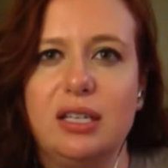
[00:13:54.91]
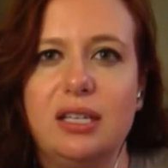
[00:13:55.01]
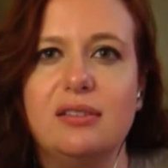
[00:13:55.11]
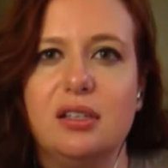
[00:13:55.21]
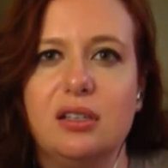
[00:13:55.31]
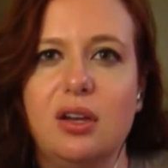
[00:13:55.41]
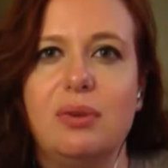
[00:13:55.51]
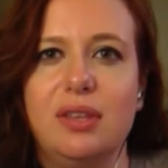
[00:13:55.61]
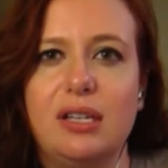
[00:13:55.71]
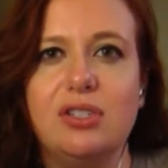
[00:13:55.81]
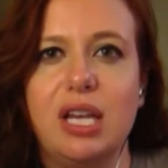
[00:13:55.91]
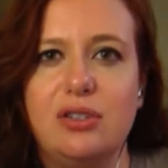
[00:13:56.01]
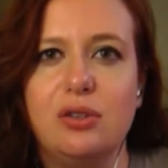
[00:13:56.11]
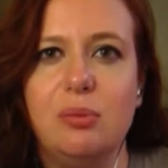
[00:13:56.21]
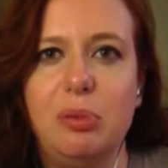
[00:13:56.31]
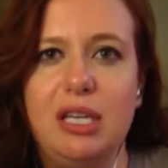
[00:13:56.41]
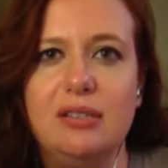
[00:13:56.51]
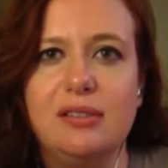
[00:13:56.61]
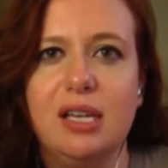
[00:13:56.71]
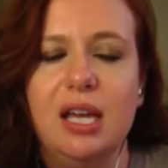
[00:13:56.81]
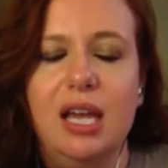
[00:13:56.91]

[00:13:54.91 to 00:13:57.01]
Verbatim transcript: against along with the educational piece.